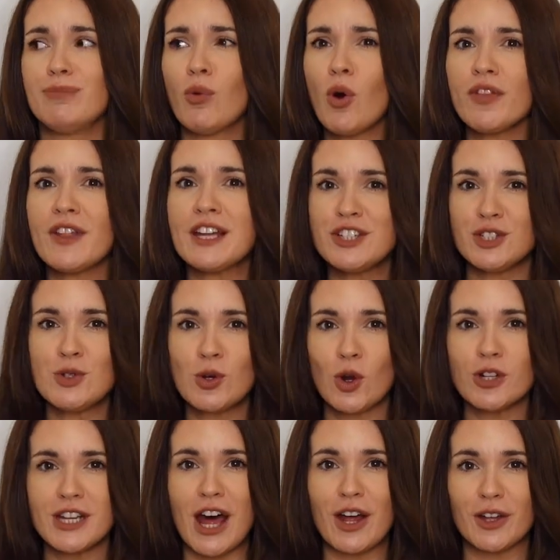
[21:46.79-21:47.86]
What they do
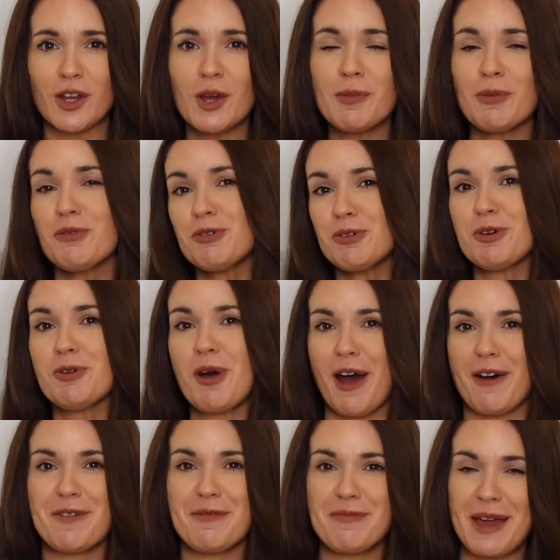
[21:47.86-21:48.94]
not tell you before you
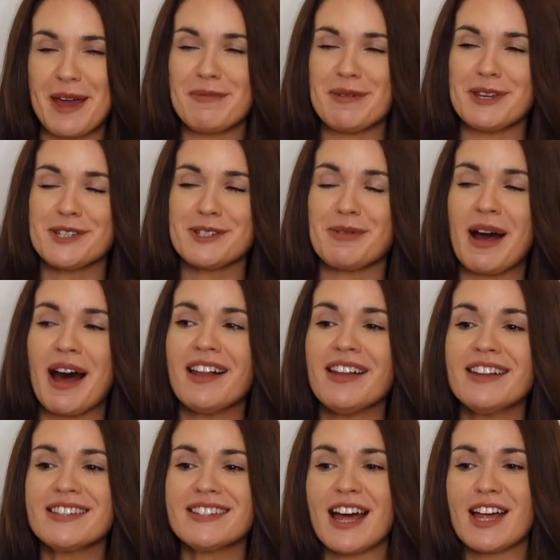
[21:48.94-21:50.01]
have a baby as well
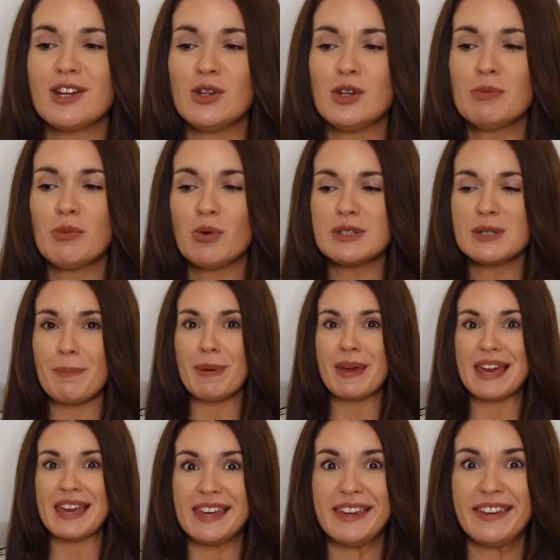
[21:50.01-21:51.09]
is that newborns
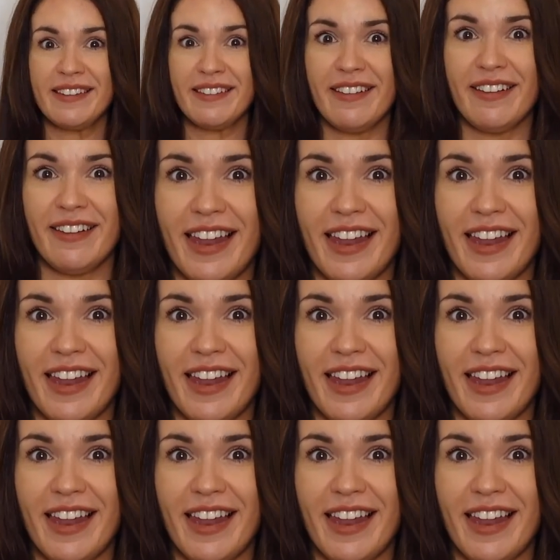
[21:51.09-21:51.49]
peel,